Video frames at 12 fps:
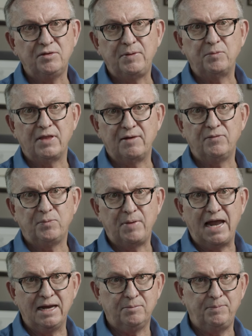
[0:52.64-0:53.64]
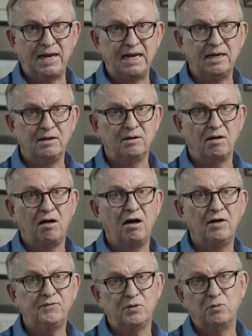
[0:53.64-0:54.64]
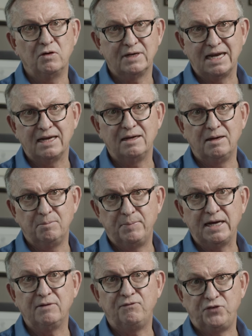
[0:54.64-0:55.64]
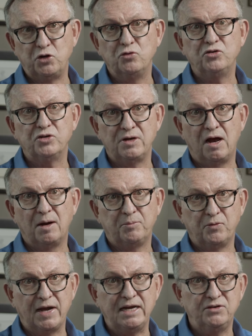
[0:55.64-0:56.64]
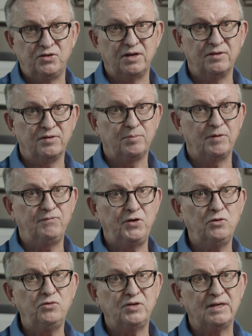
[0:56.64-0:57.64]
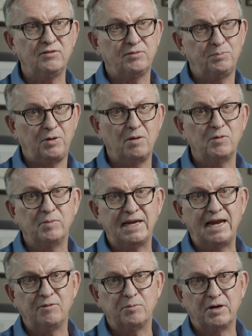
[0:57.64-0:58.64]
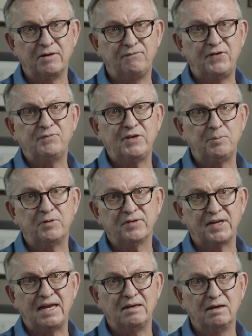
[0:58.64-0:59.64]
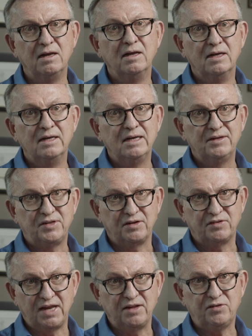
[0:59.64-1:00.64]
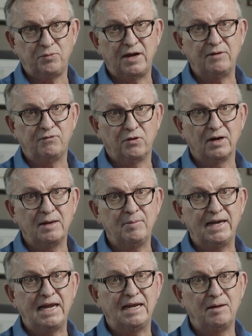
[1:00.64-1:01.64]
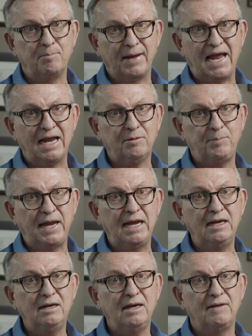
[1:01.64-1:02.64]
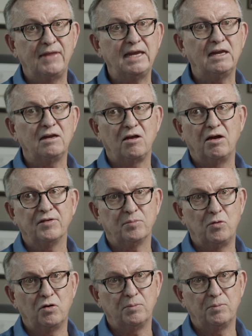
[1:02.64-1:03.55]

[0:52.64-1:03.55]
people that have back pain often will get big fusion operations, but fusions probably have about a 50% success rate for eliminating back pain, and they can cause more